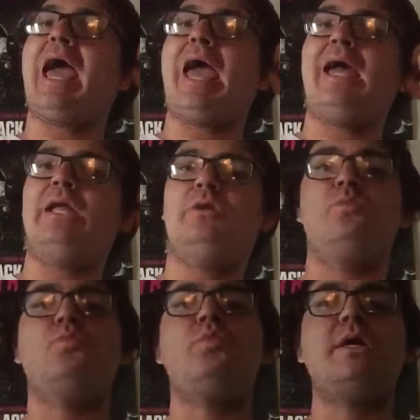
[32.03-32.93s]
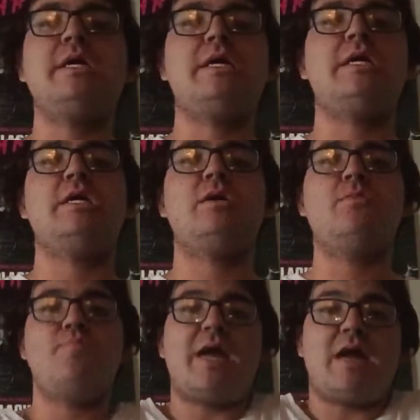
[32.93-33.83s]
And we
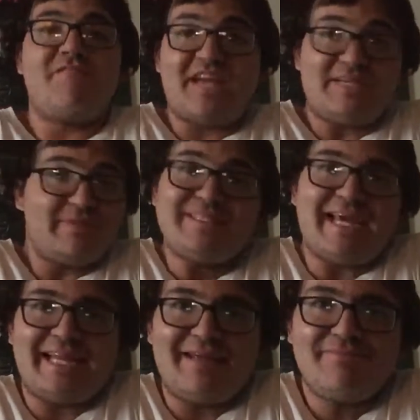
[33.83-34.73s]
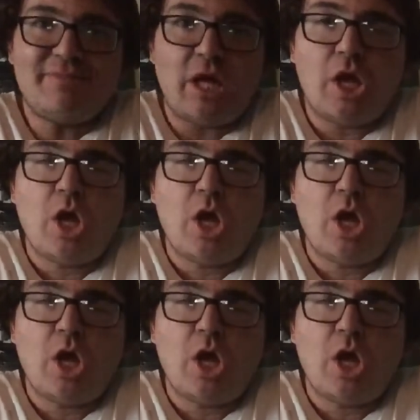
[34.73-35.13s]
met on Facebook dating.